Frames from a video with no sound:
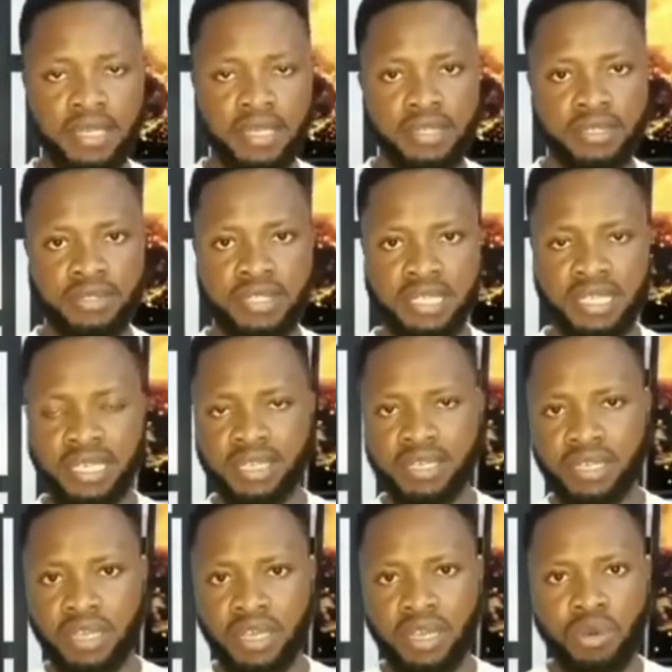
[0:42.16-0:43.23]
You see,
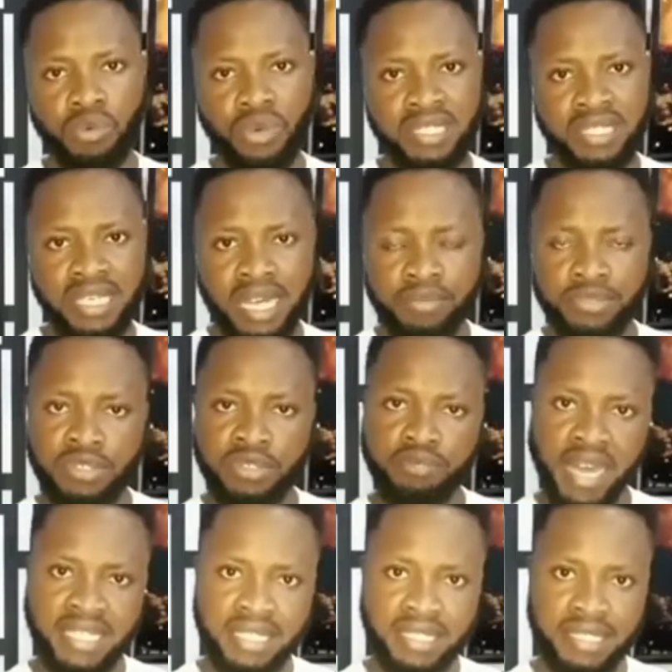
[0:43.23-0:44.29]
when it comes to
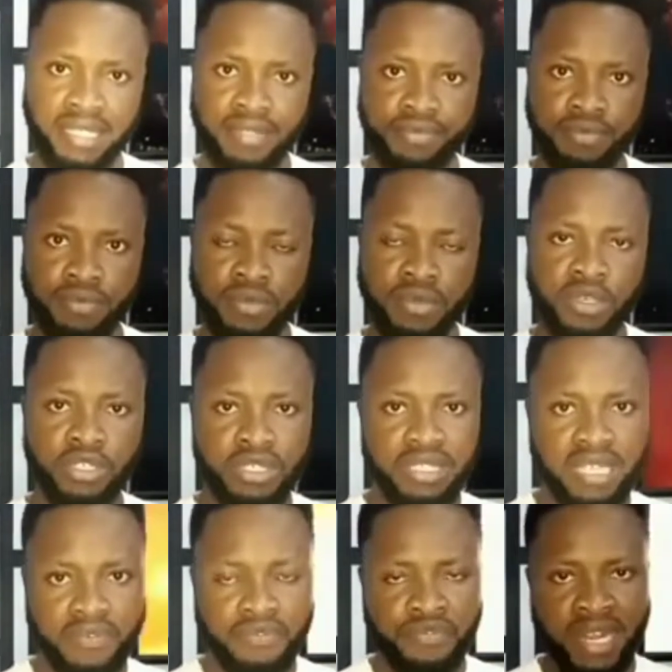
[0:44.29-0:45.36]
budgeting,
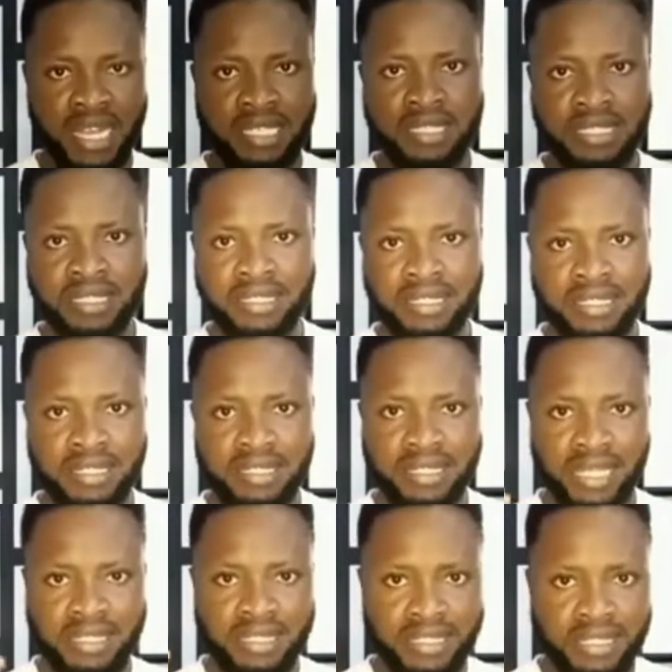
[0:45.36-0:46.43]
the first thing
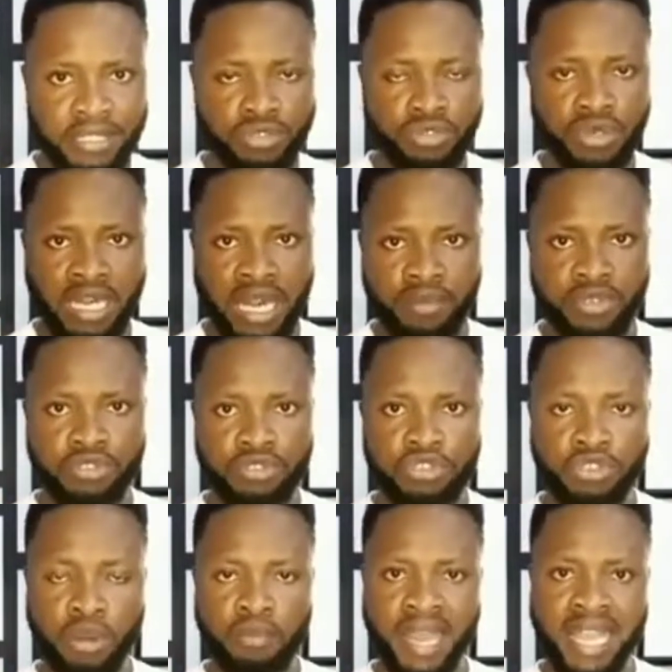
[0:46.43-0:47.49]
that needs to come into
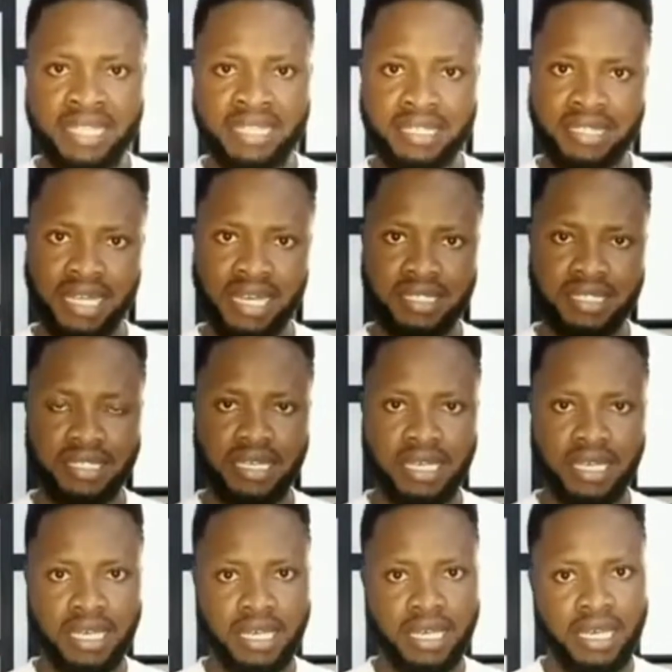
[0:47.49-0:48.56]
your mind is that
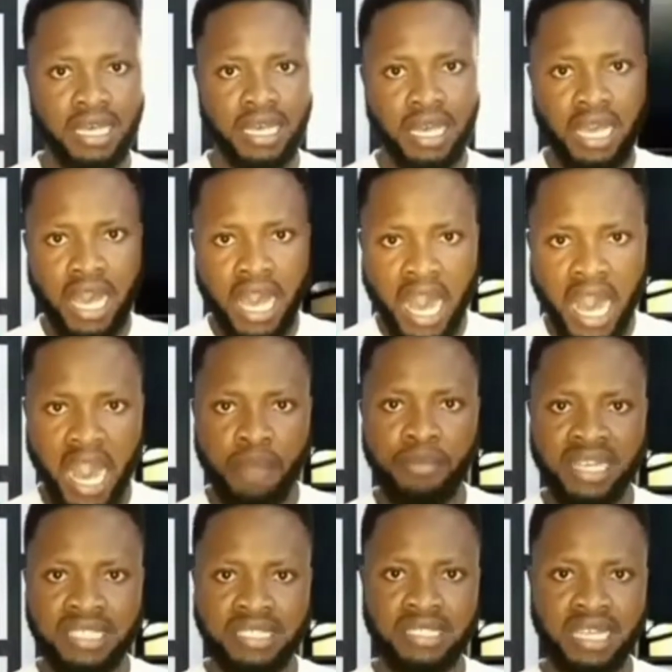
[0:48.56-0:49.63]
how
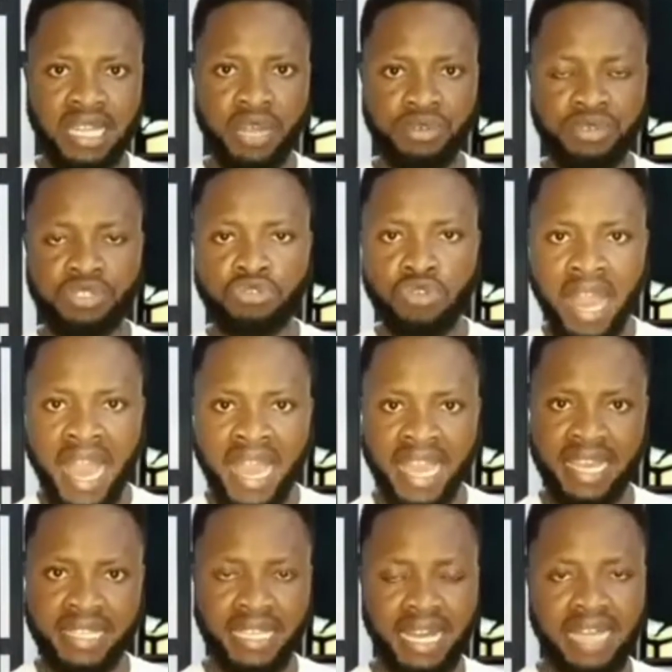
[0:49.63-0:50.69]
much salary do I
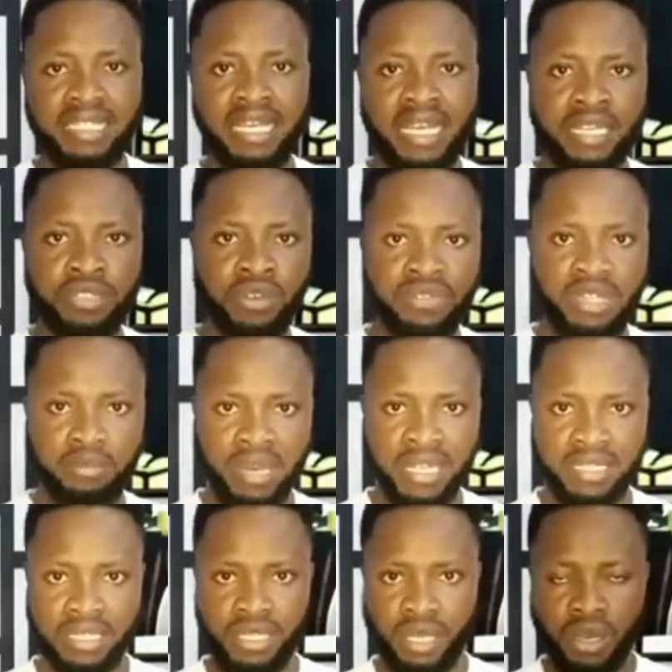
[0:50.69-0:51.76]
earn at the end of the
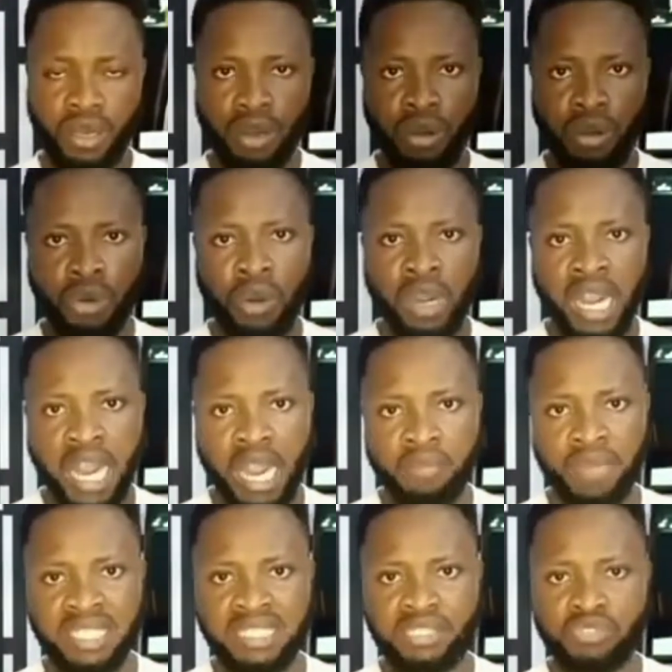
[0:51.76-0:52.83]
month, or how
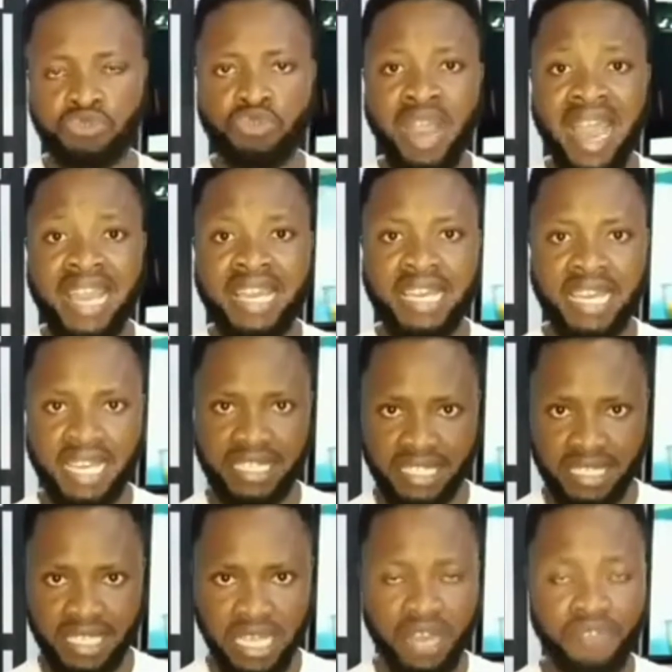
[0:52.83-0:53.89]
much do I
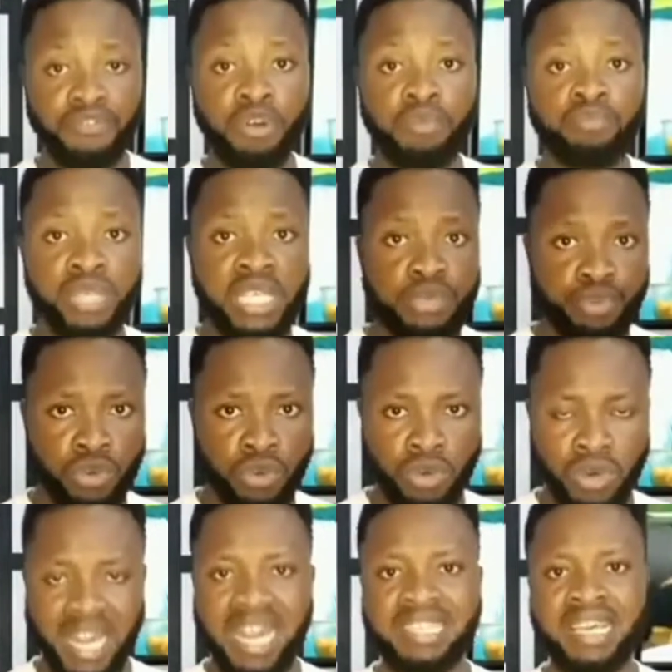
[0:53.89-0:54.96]
get from
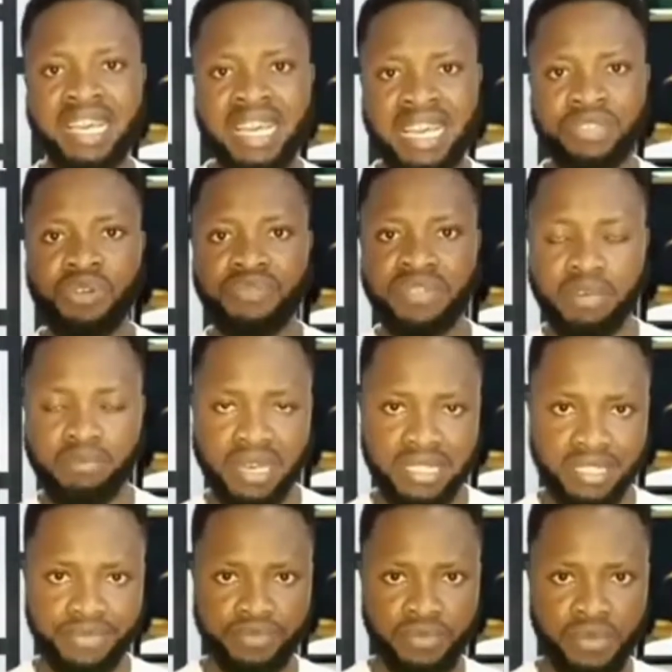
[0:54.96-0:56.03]
people at the end of the
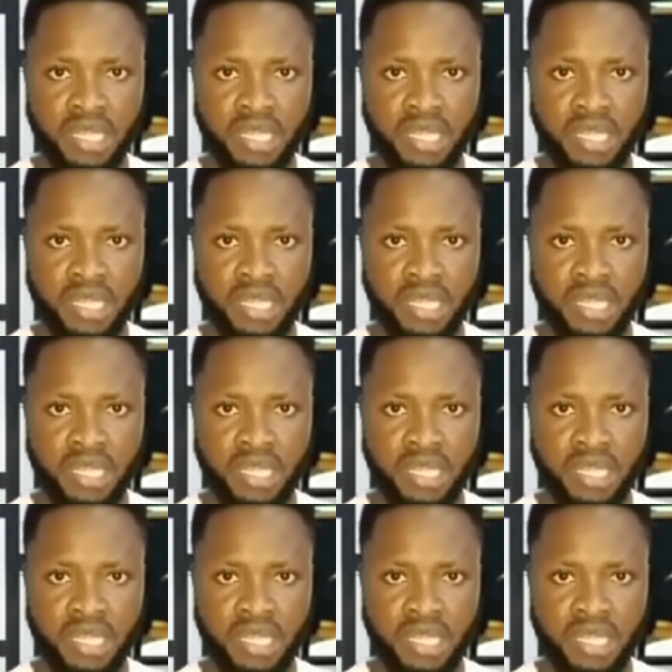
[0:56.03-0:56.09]
month?